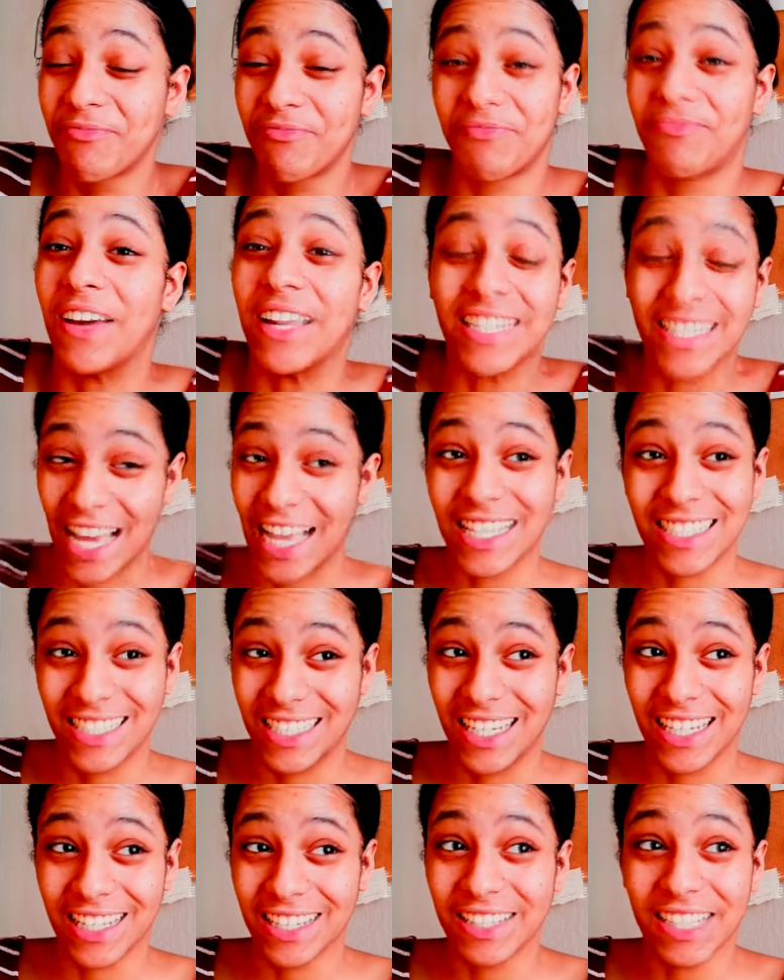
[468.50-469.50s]

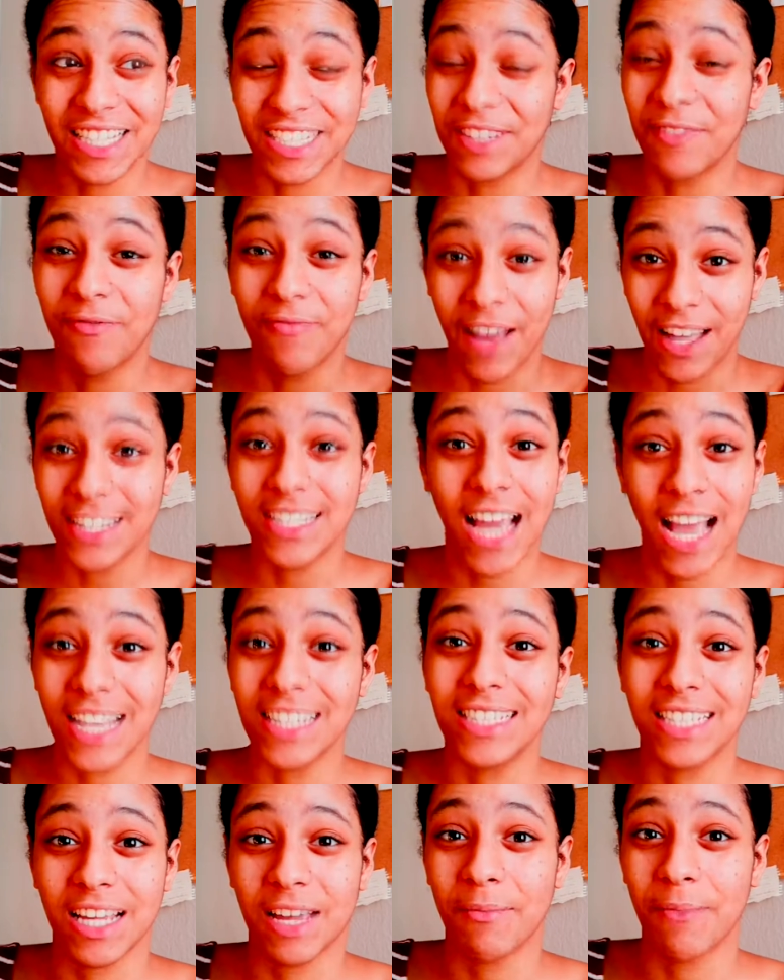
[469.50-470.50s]
fantastic. It's a
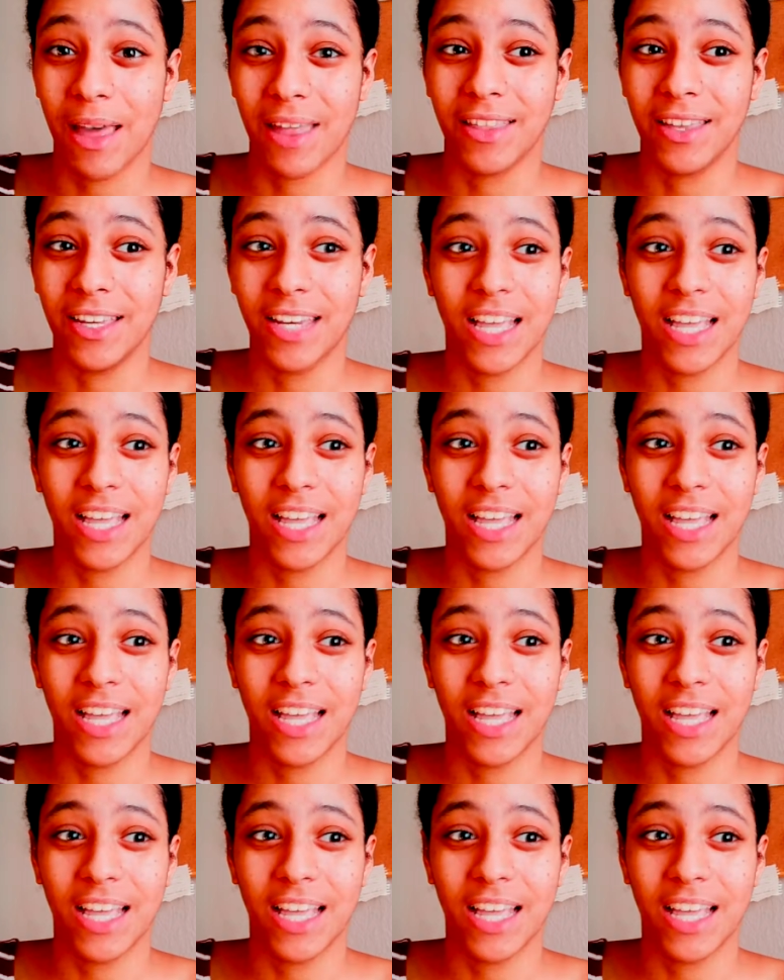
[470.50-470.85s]
fantastic method.